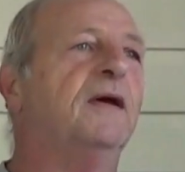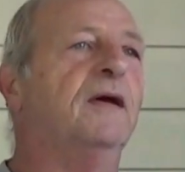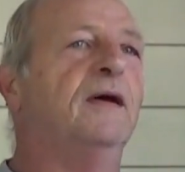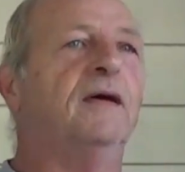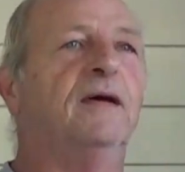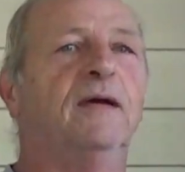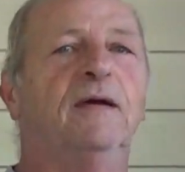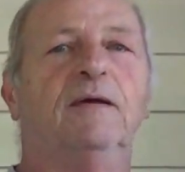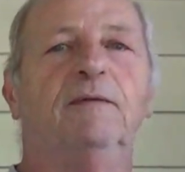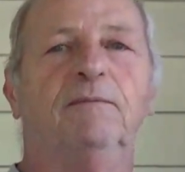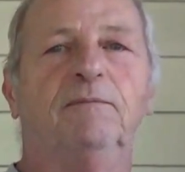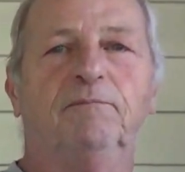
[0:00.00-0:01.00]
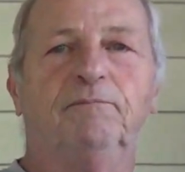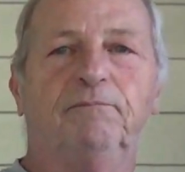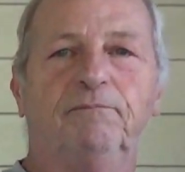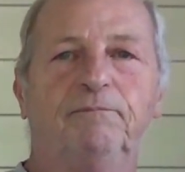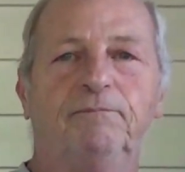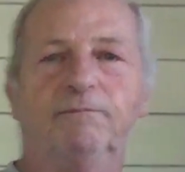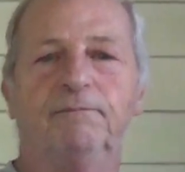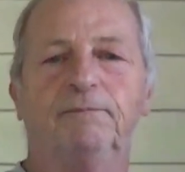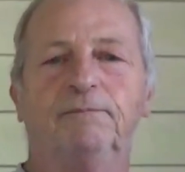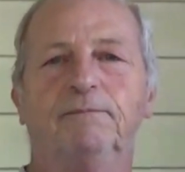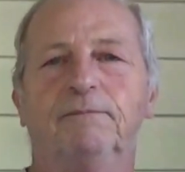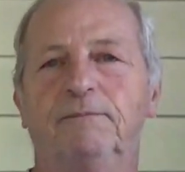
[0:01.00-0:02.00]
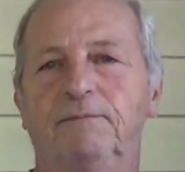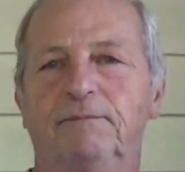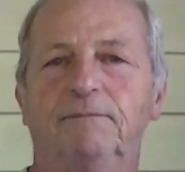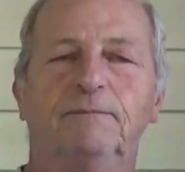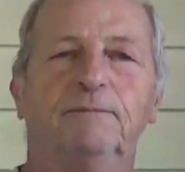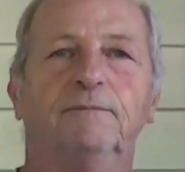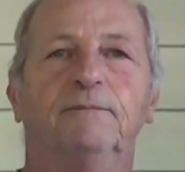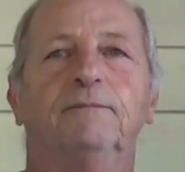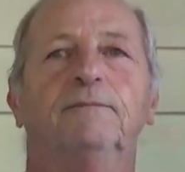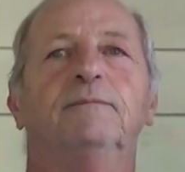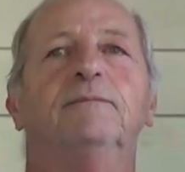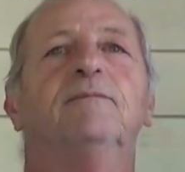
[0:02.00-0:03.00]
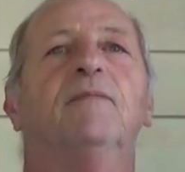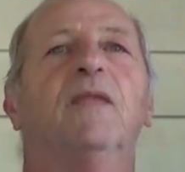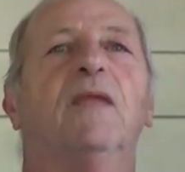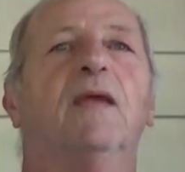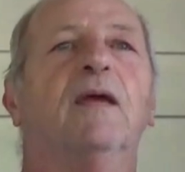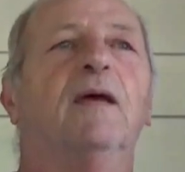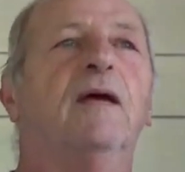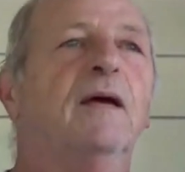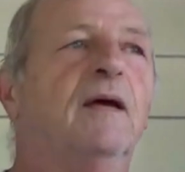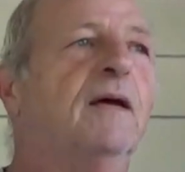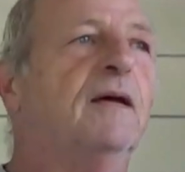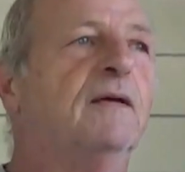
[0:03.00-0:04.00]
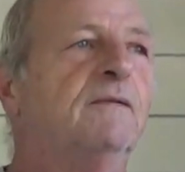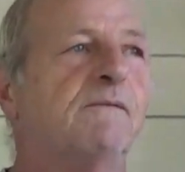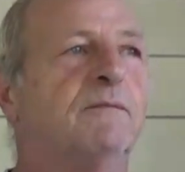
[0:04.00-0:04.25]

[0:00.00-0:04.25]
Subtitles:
This person isn't speaking.